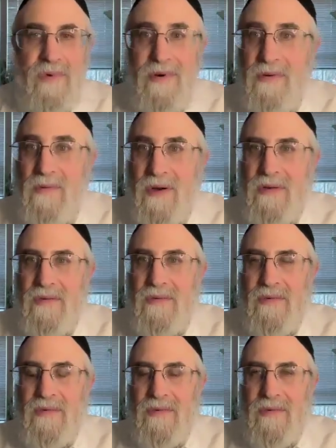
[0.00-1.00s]
"What?
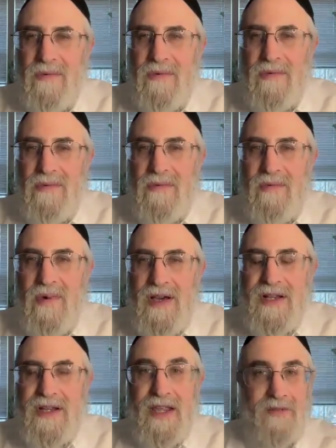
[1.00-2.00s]

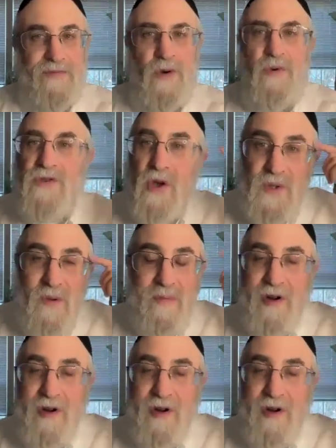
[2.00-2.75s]
What? Who knows